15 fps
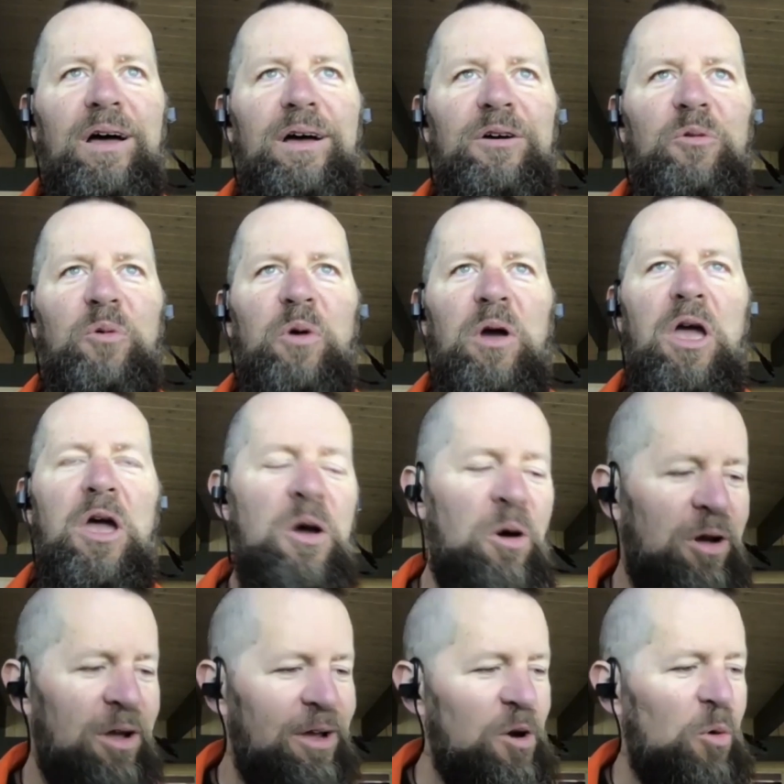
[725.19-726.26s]
we
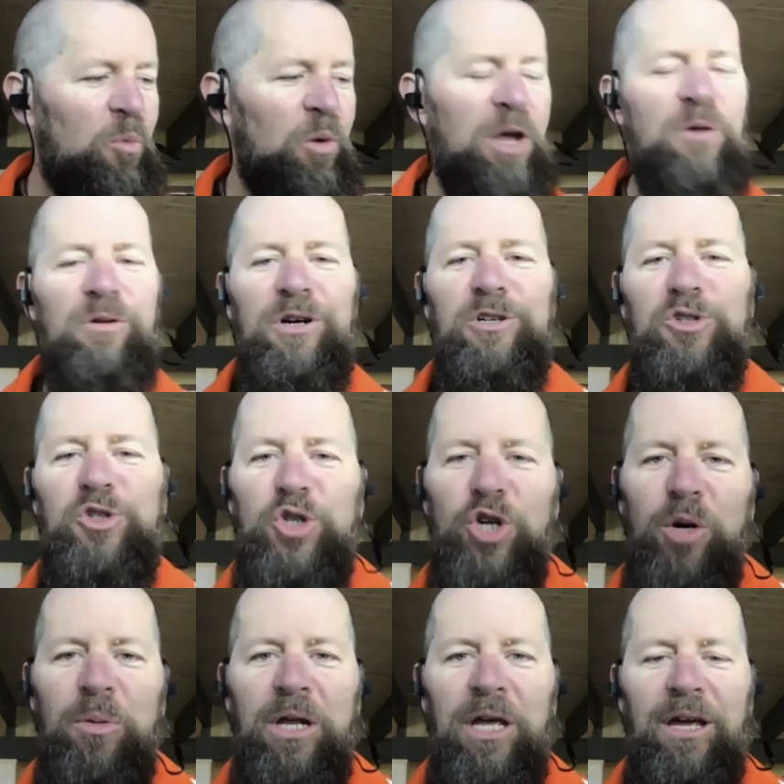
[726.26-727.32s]
were in
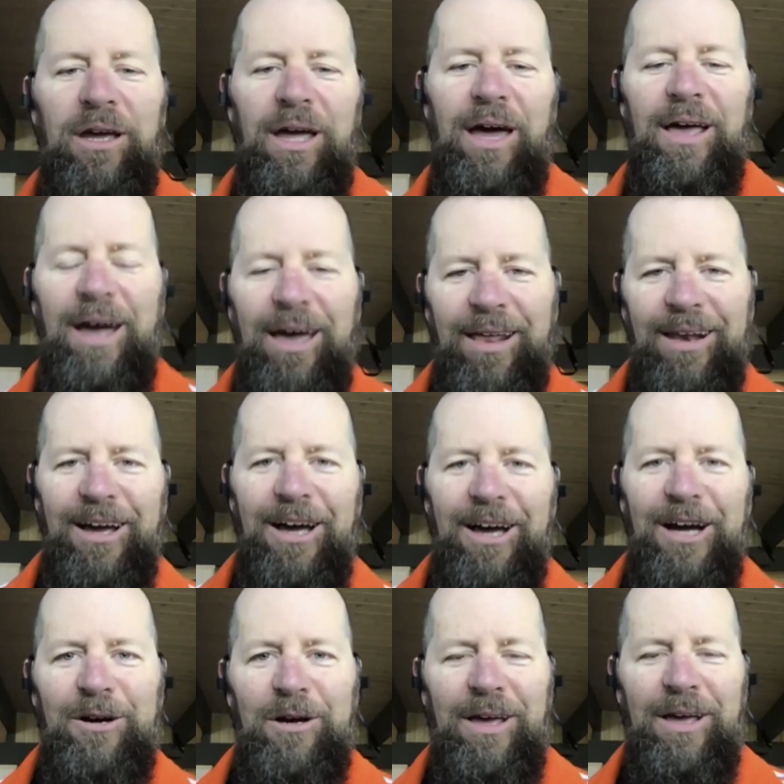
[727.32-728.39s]
Germany,
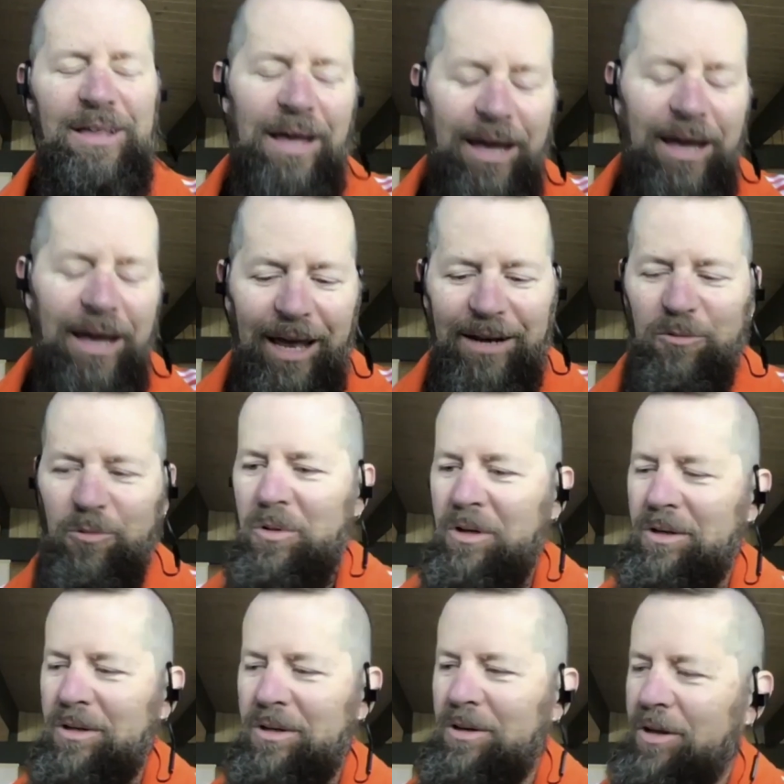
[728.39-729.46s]
and
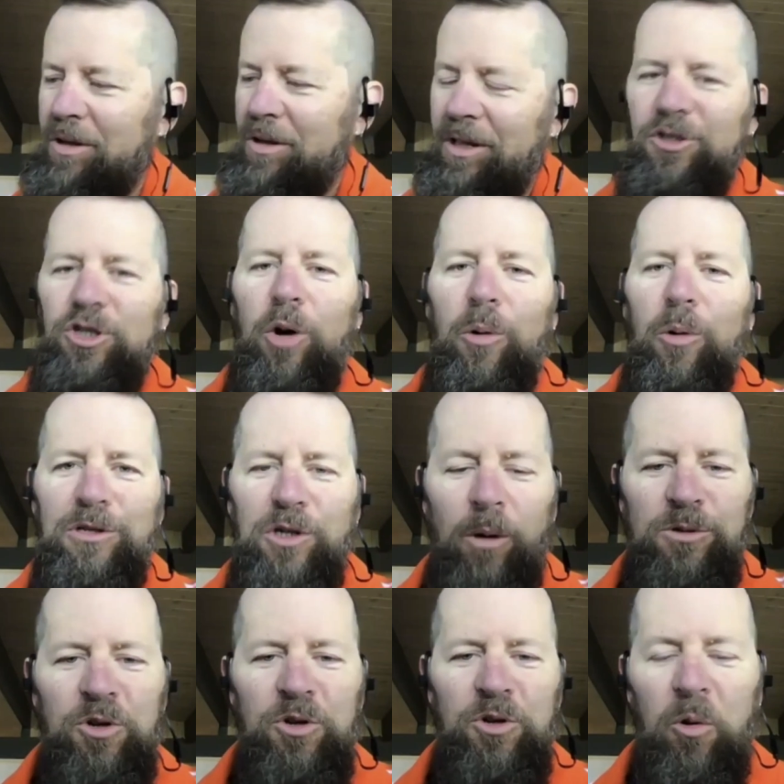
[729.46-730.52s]
show wasn't going so well,
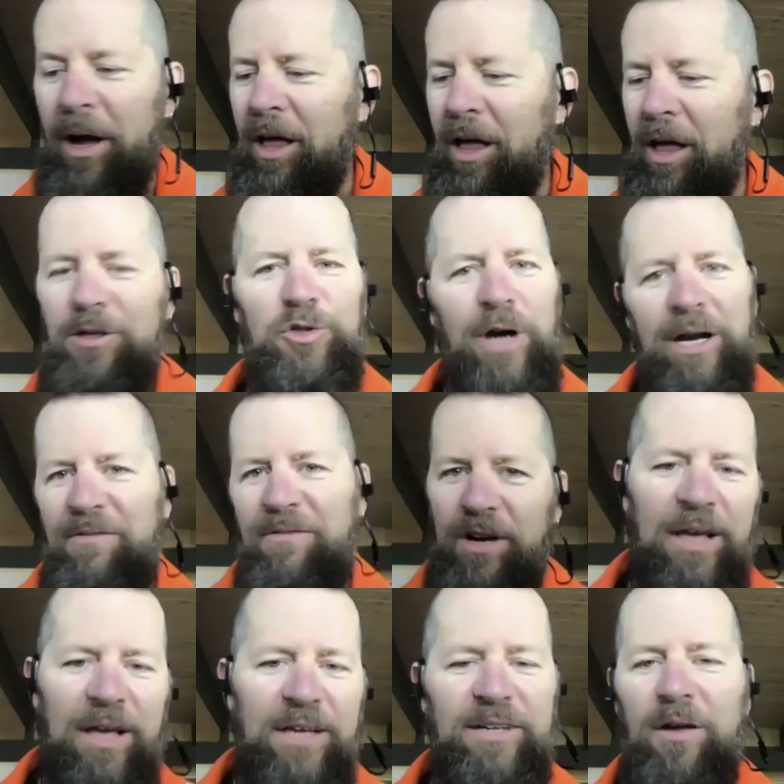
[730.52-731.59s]
and you're trying to figure things
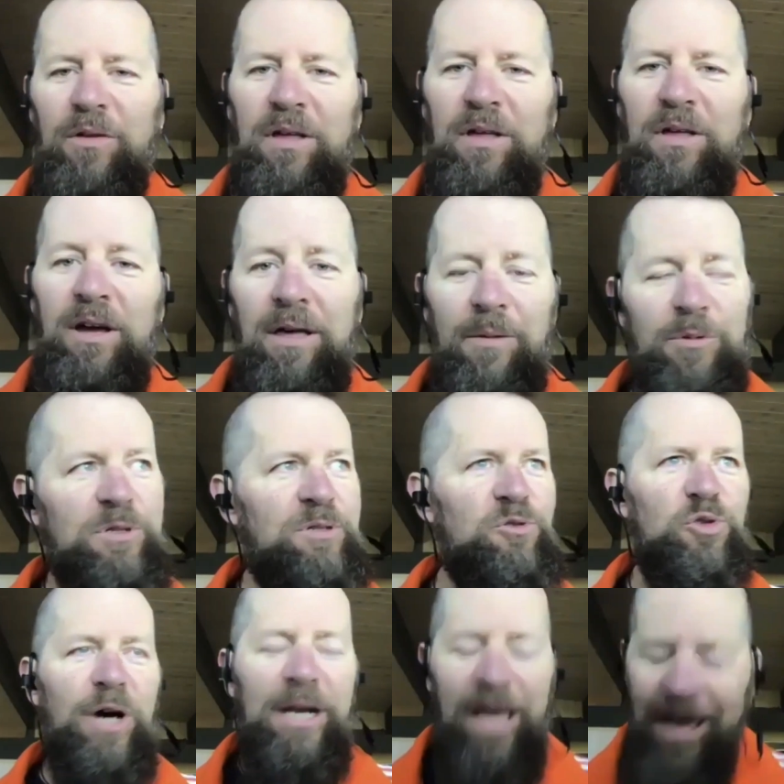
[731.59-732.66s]
out. It was
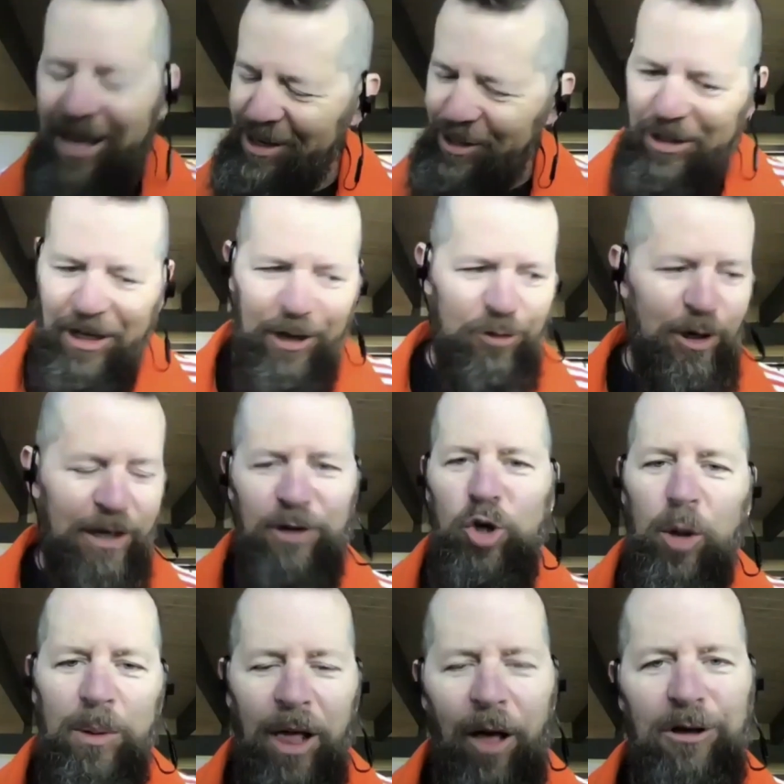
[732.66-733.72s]
trying to get
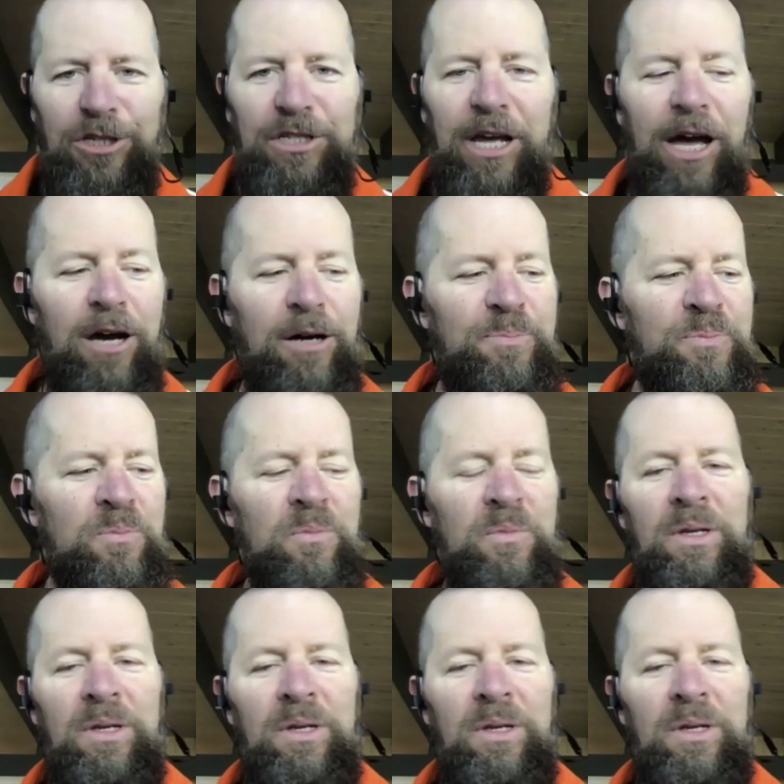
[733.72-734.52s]
terminology down.